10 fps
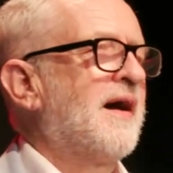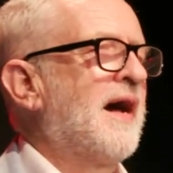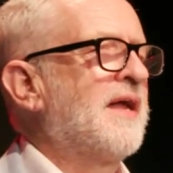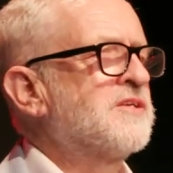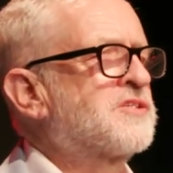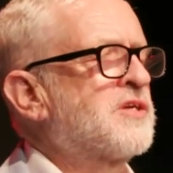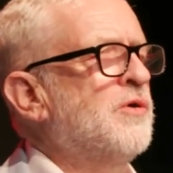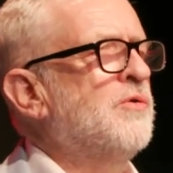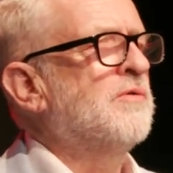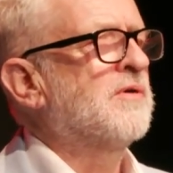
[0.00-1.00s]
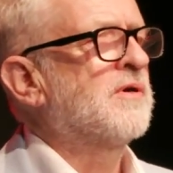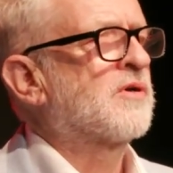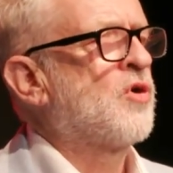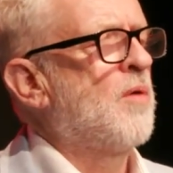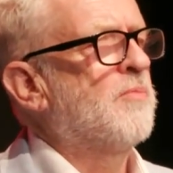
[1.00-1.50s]
and to
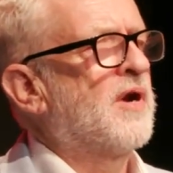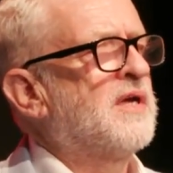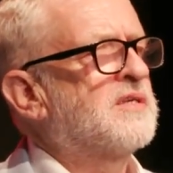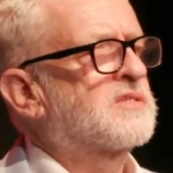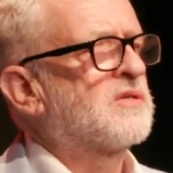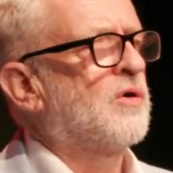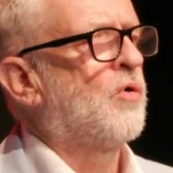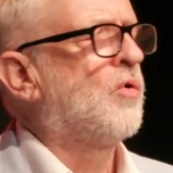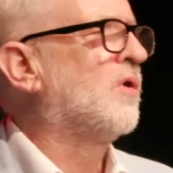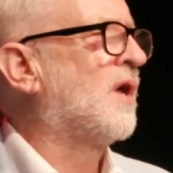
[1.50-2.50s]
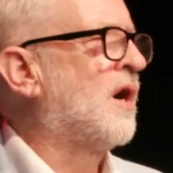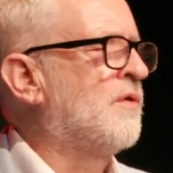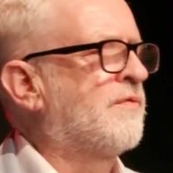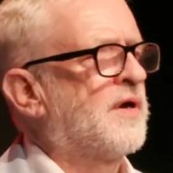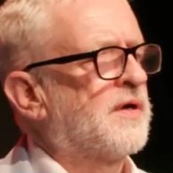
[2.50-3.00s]
comrades all
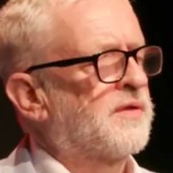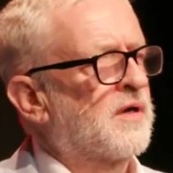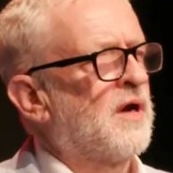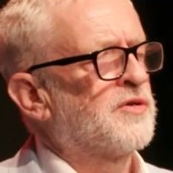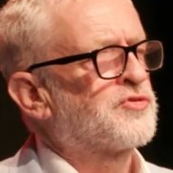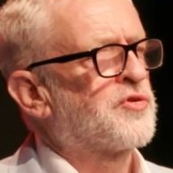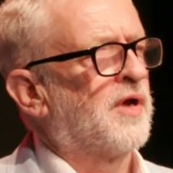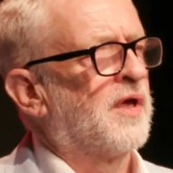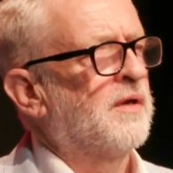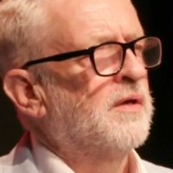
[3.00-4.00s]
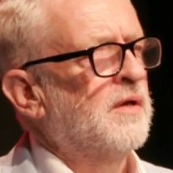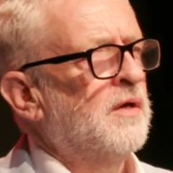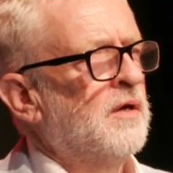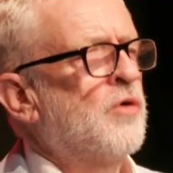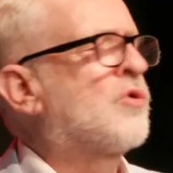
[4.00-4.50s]
over the country
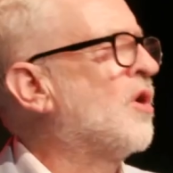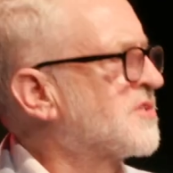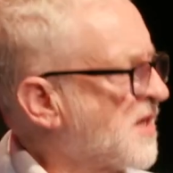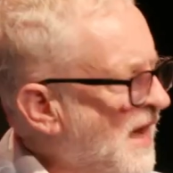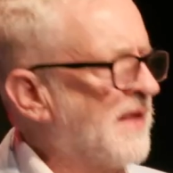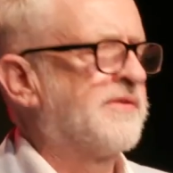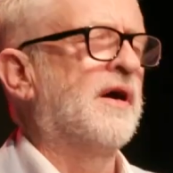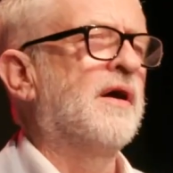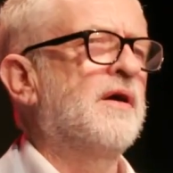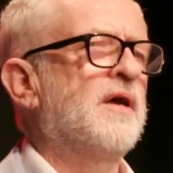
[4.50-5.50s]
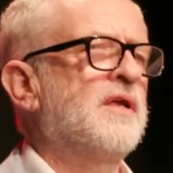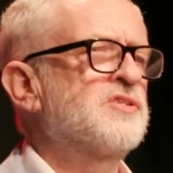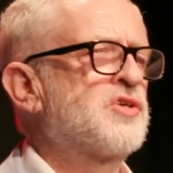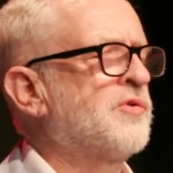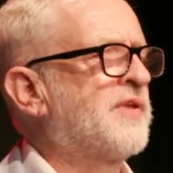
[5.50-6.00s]
who got together
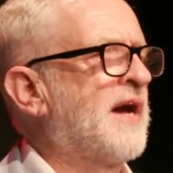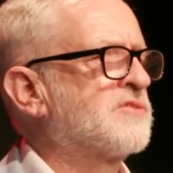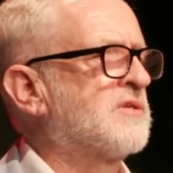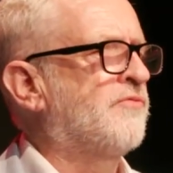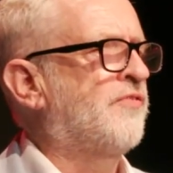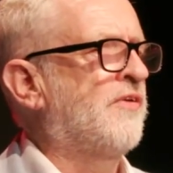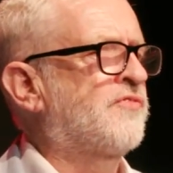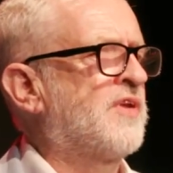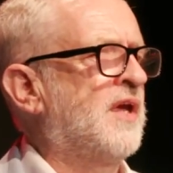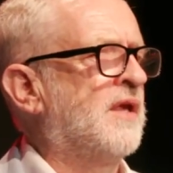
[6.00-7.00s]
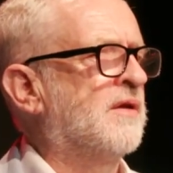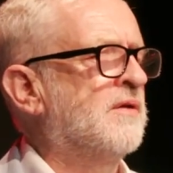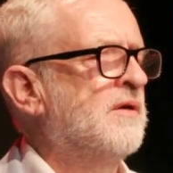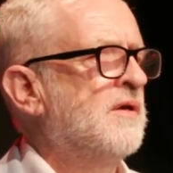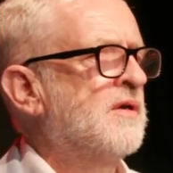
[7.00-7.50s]
in 2015
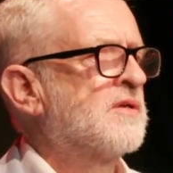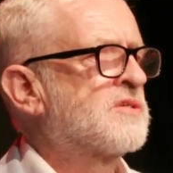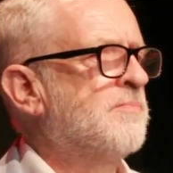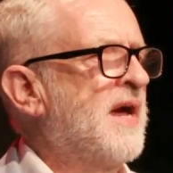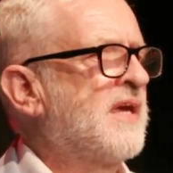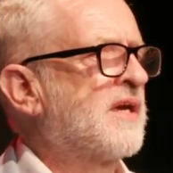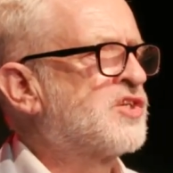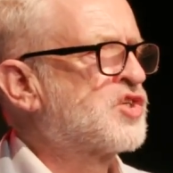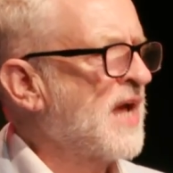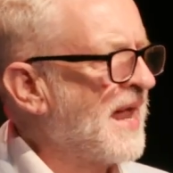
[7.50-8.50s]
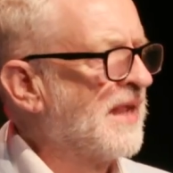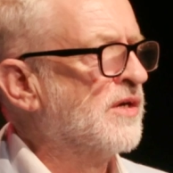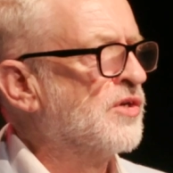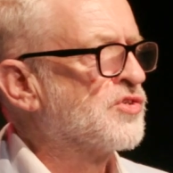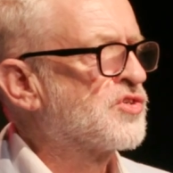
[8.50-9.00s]
to make a
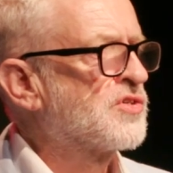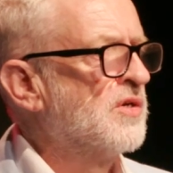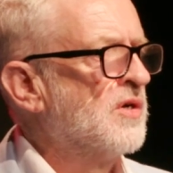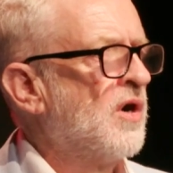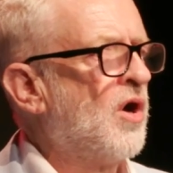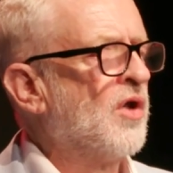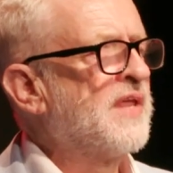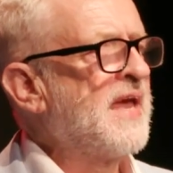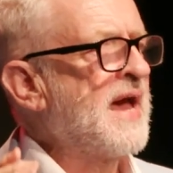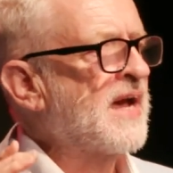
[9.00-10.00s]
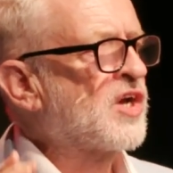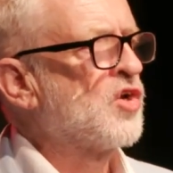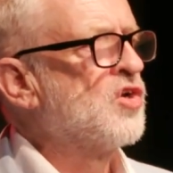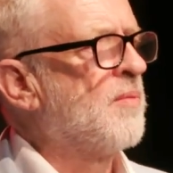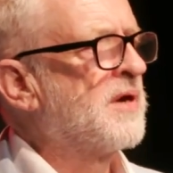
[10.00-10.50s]
challenge on the
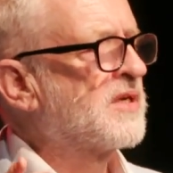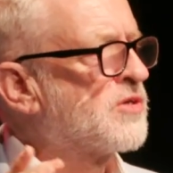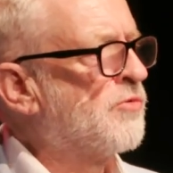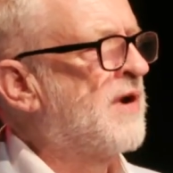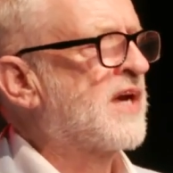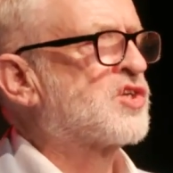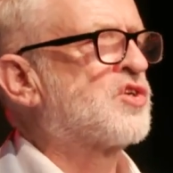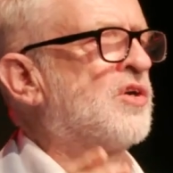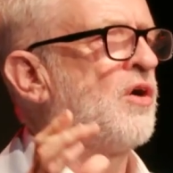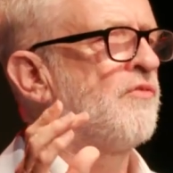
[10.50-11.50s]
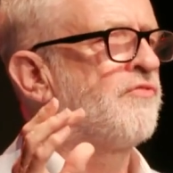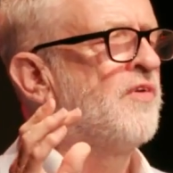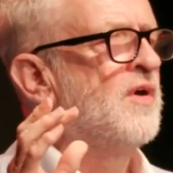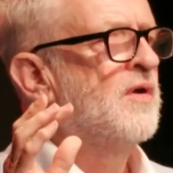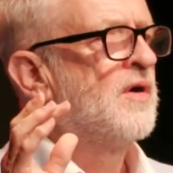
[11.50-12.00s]
economic direction
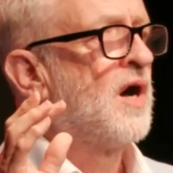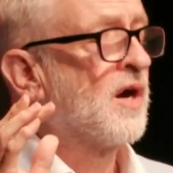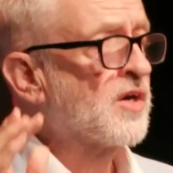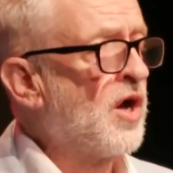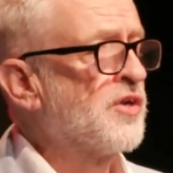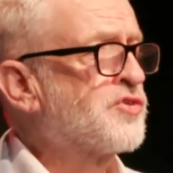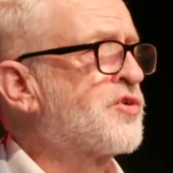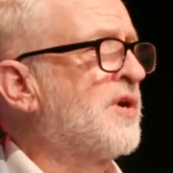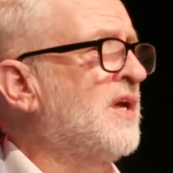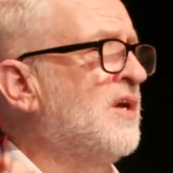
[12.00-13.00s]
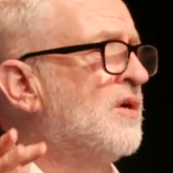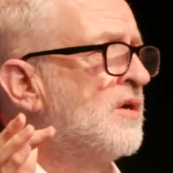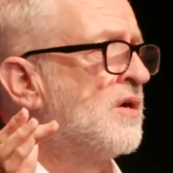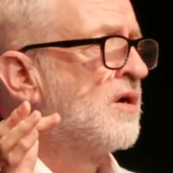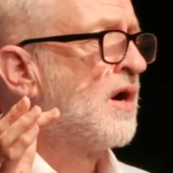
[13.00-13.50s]
of our country,
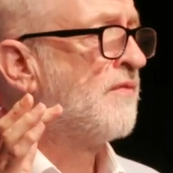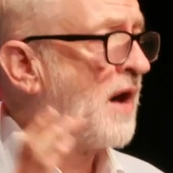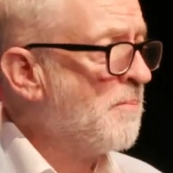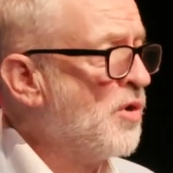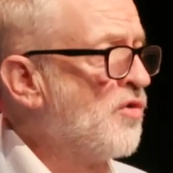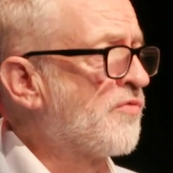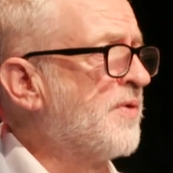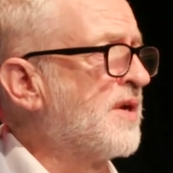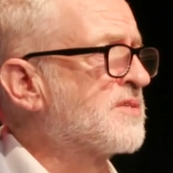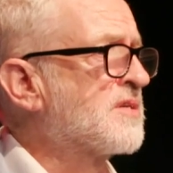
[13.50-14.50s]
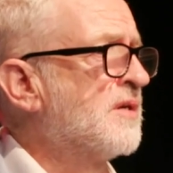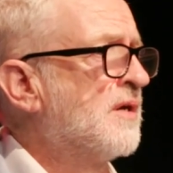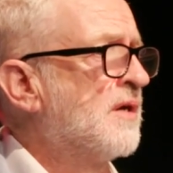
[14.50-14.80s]
of our movement,